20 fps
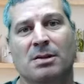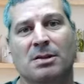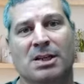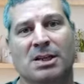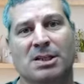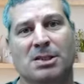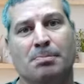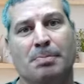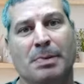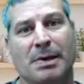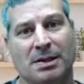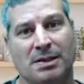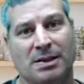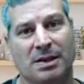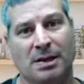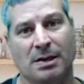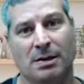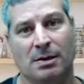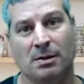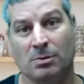this
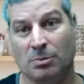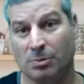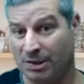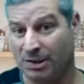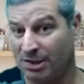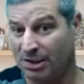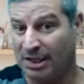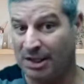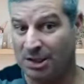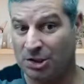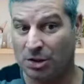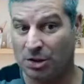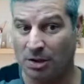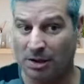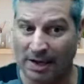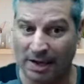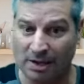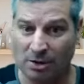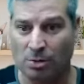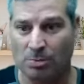building, residential
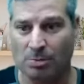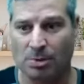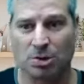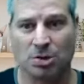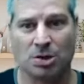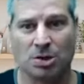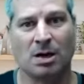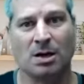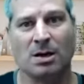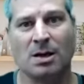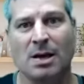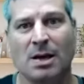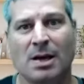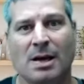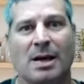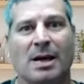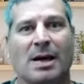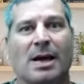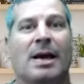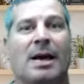and commercial,
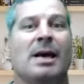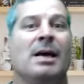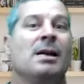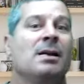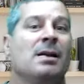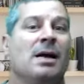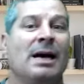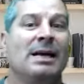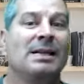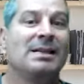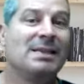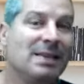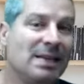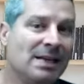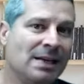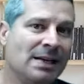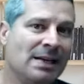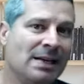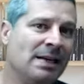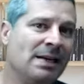and
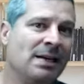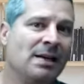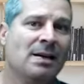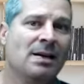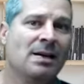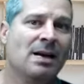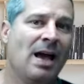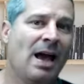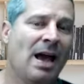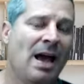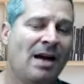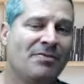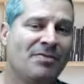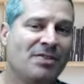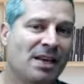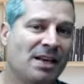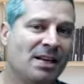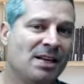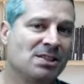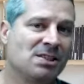ideally have
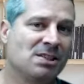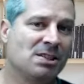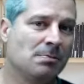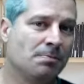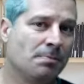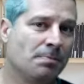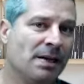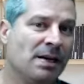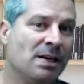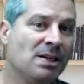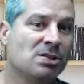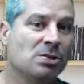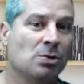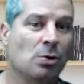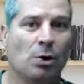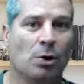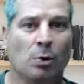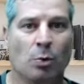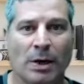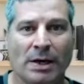tenants in place
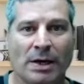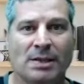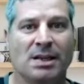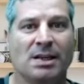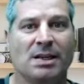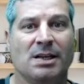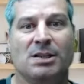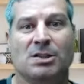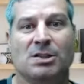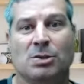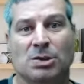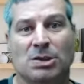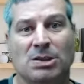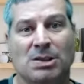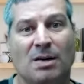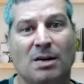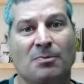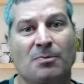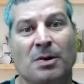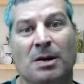or a waiting list or
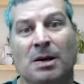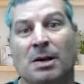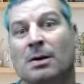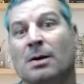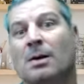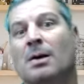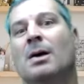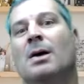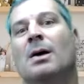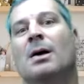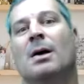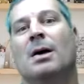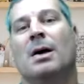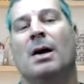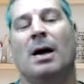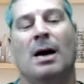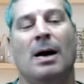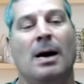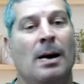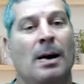something
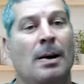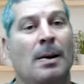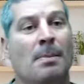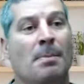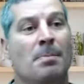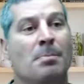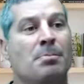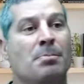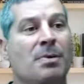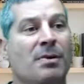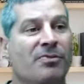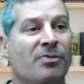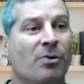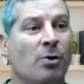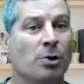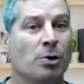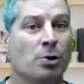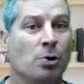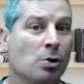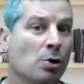
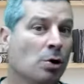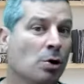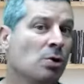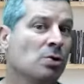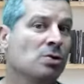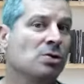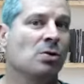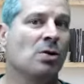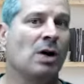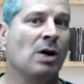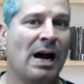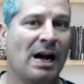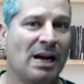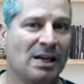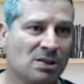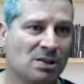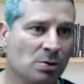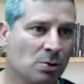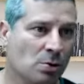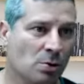before you close or
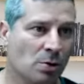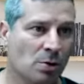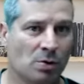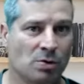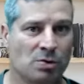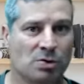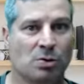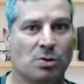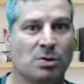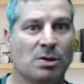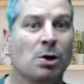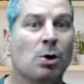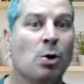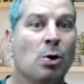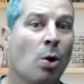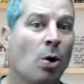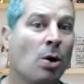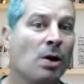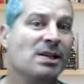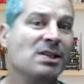as you close. So the
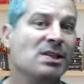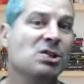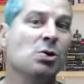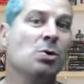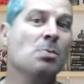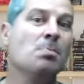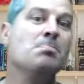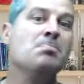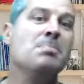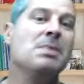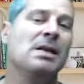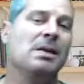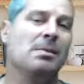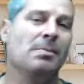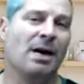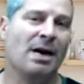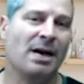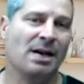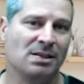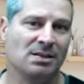goal is to
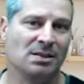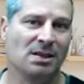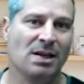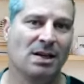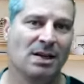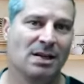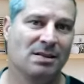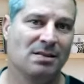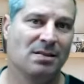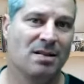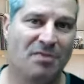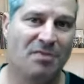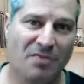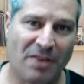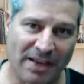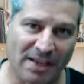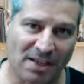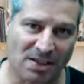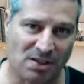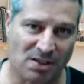minimize the
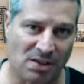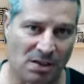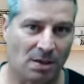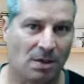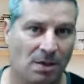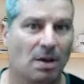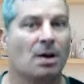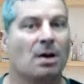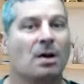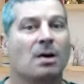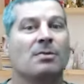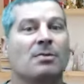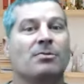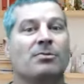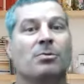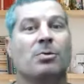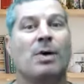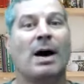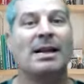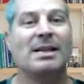vacancy.
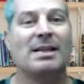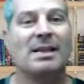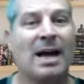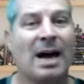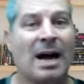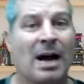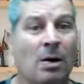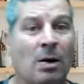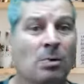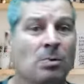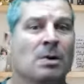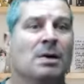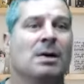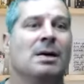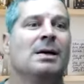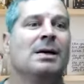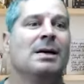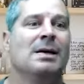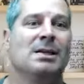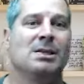Right now,
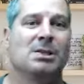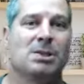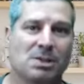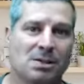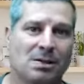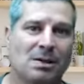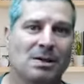it